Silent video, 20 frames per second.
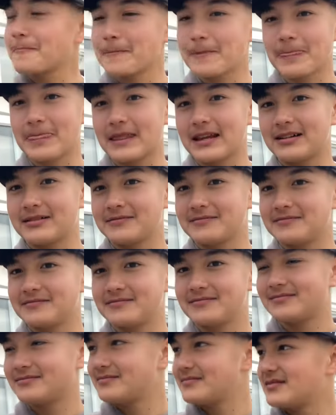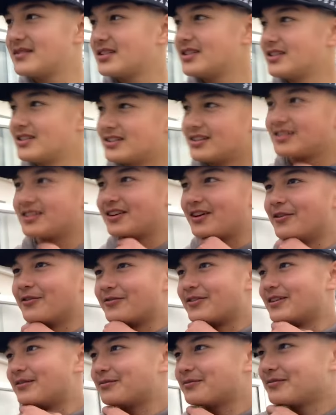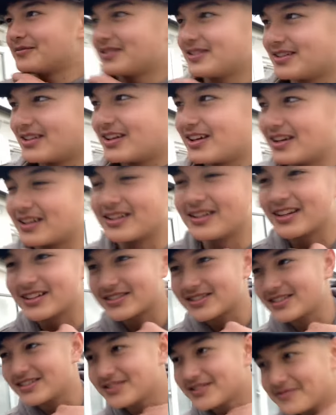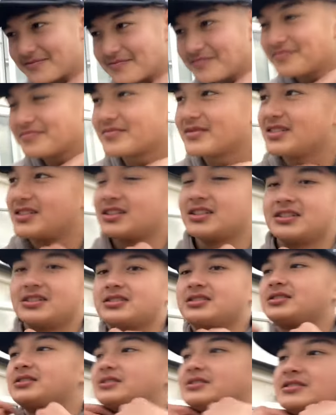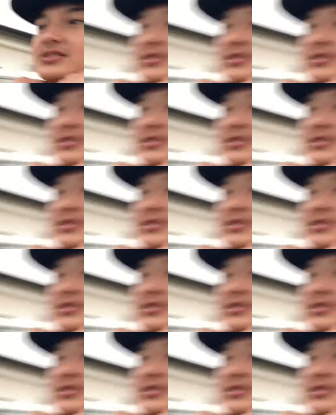backup keepers. Hopefully, he'll be able to sign with us next season. And you, you, we were